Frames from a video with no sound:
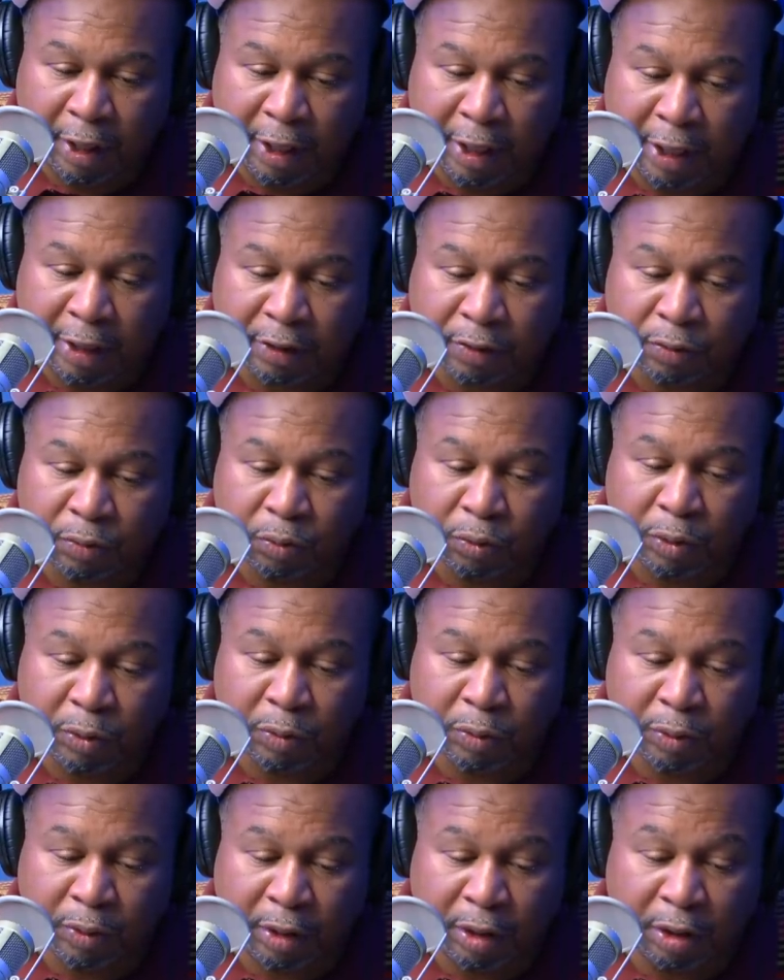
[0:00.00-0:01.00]
And as we
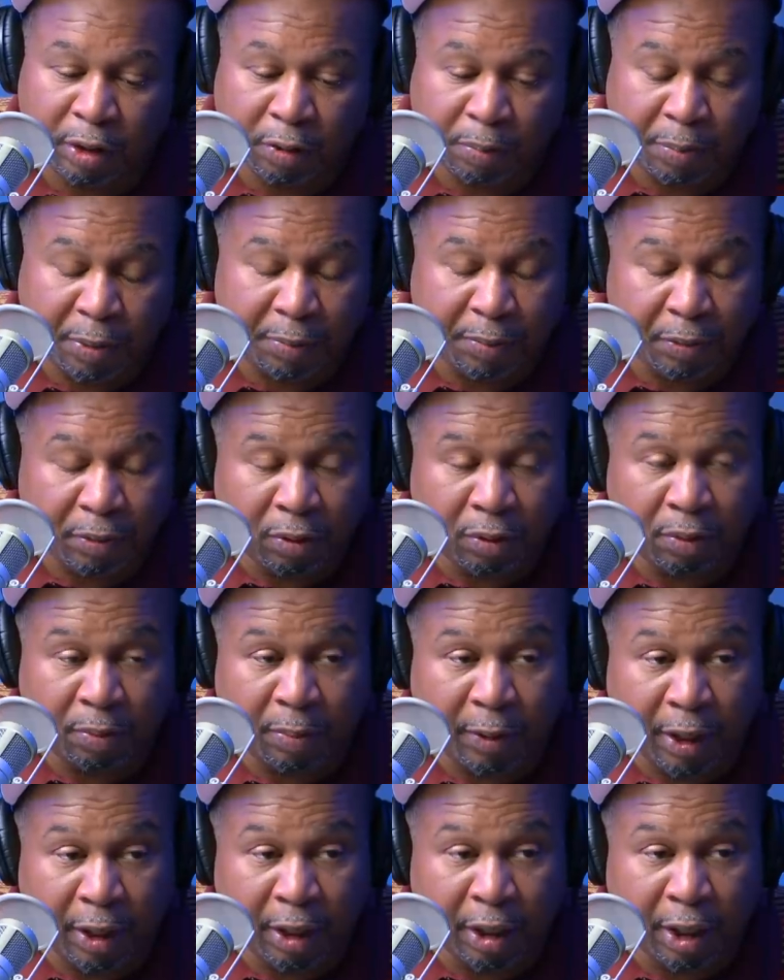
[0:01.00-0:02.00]
would, you know, people go to
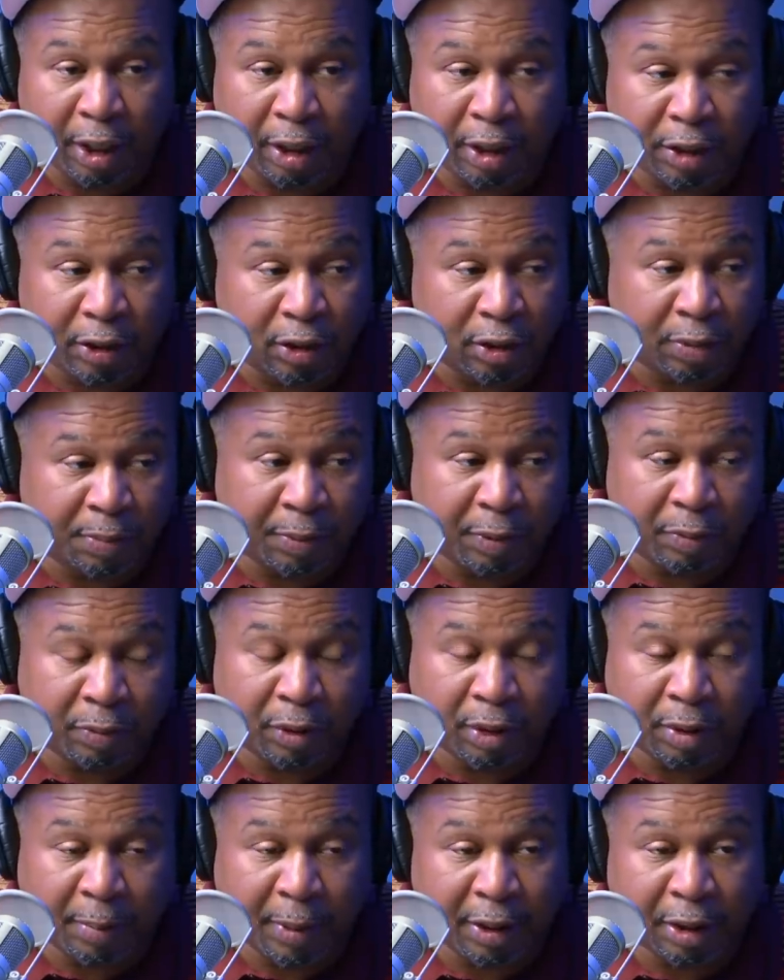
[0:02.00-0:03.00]
bed, like, let's just be
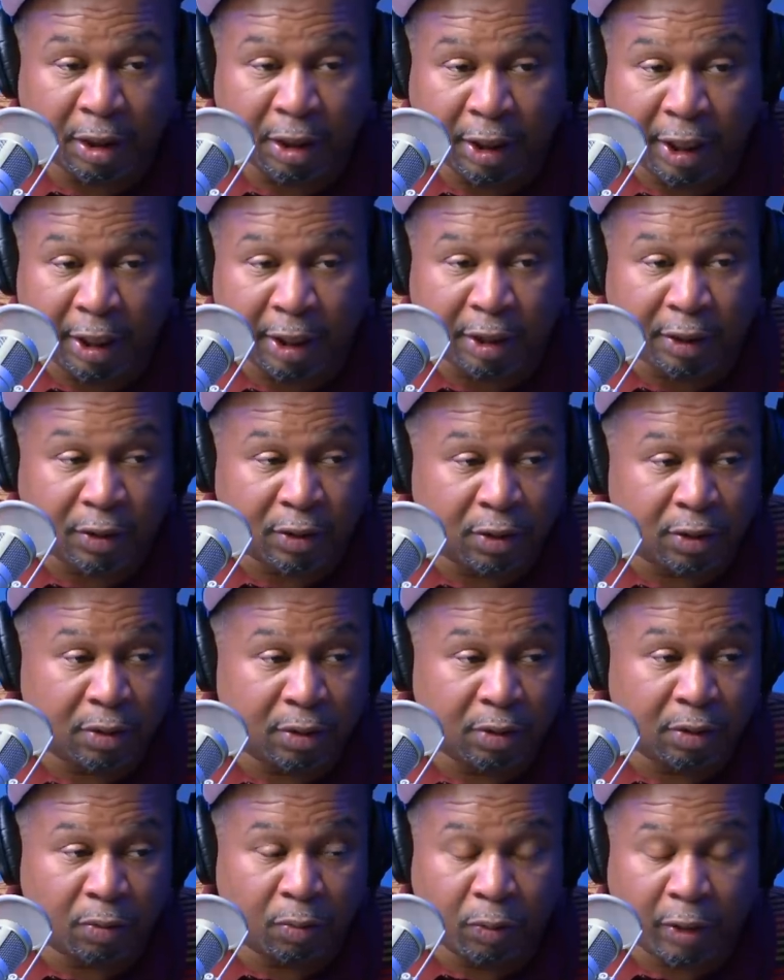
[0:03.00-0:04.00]
real about the ratings,
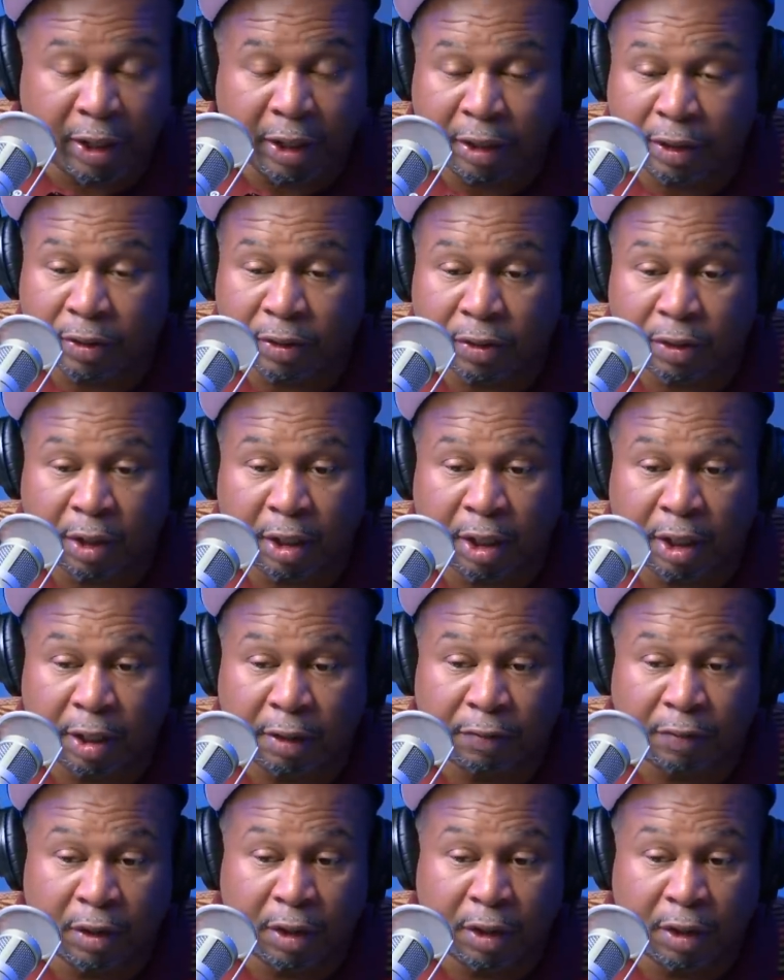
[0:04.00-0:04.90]
the ratings of